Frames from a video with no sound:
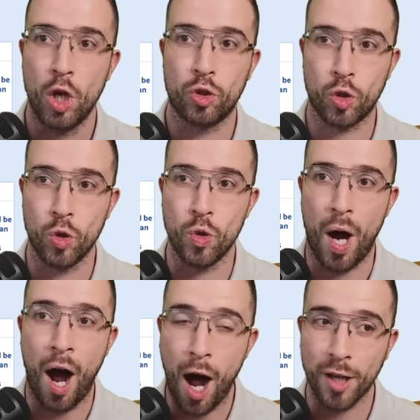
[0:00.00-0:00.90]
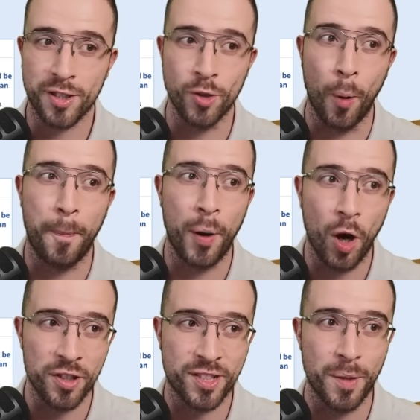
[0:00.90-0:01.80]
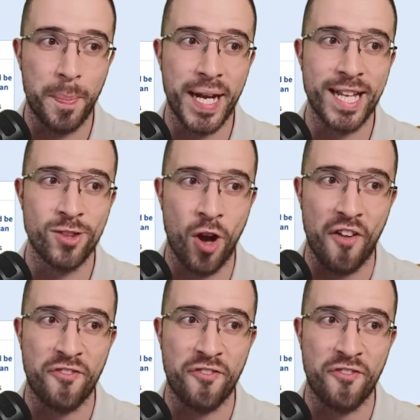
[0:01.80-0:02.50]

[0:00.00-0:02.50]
to Arsenal possibly not